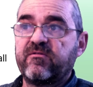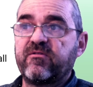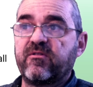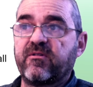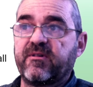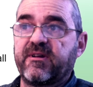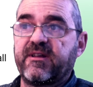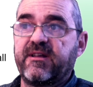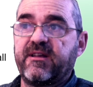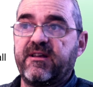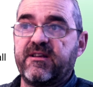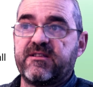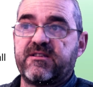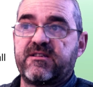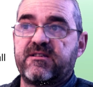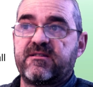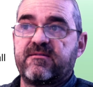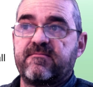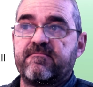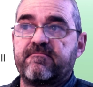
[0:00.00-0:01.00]
For
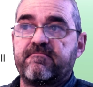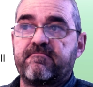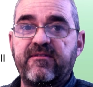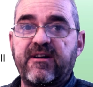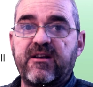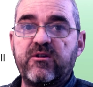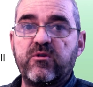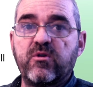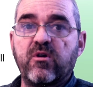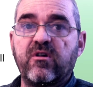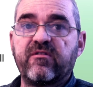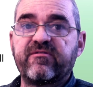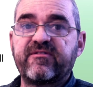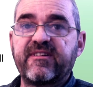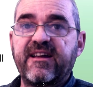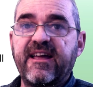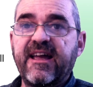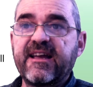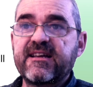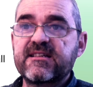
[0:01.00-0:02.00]
each value
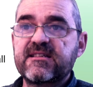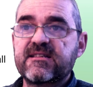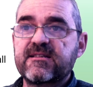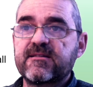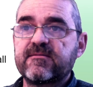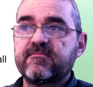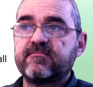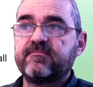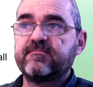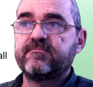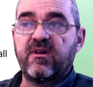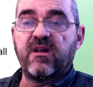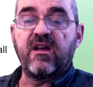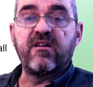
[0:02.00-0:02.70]
of x,